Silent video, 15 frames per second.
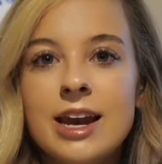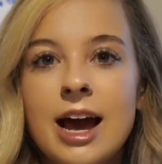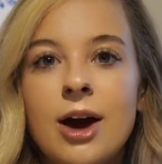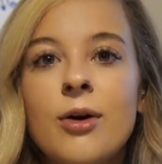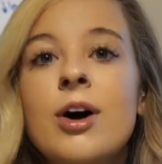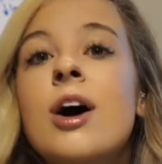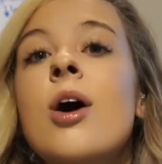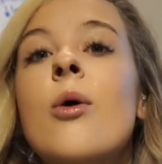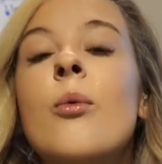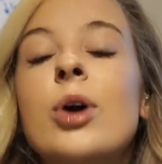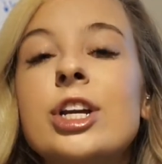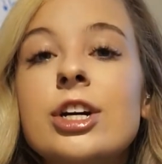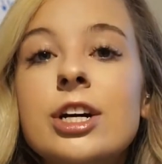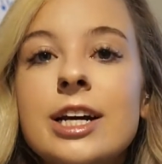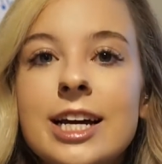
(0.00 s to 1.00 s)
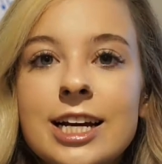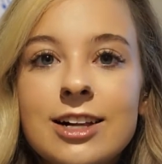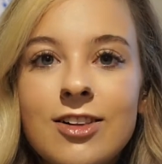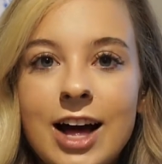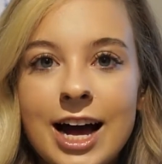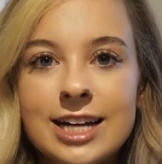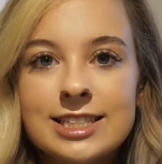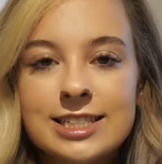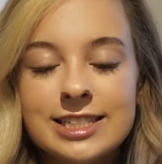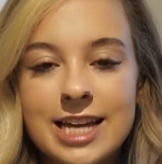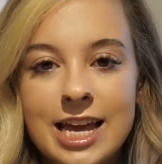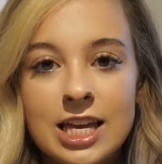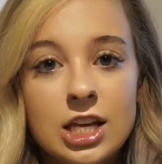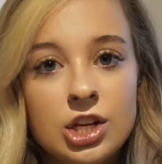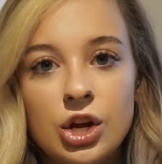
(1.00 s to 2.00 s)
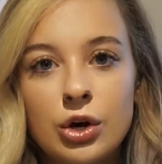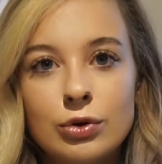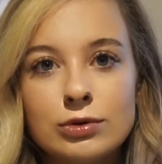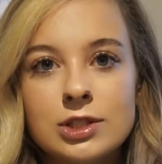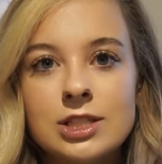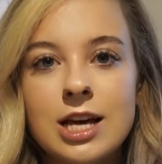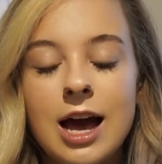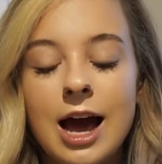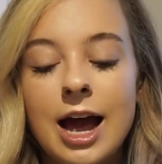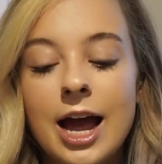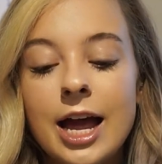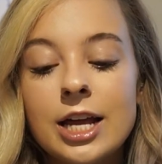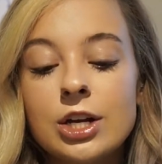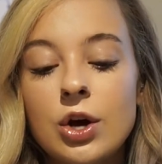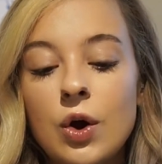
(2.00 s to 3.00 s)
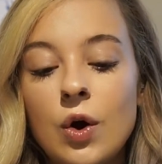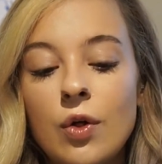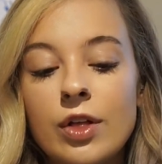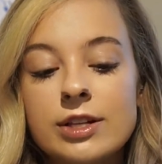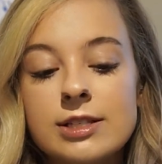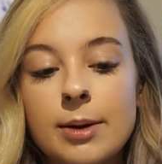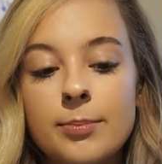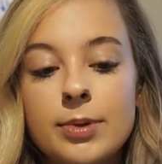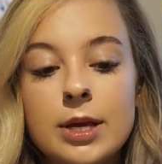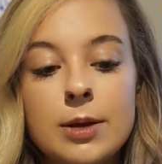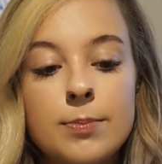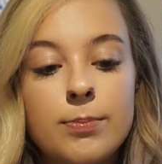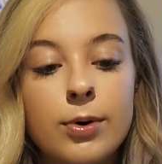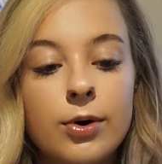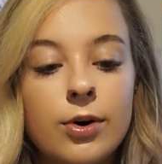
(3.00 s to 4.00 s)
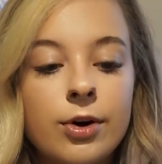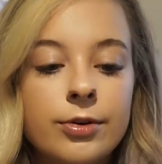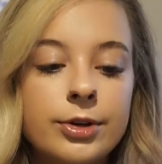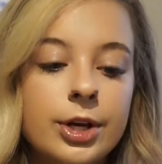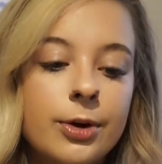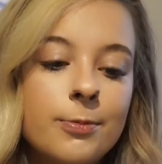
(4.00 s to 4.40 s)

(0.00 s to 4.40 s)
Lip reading: Now, when you're in class and taking notes, I know that some people,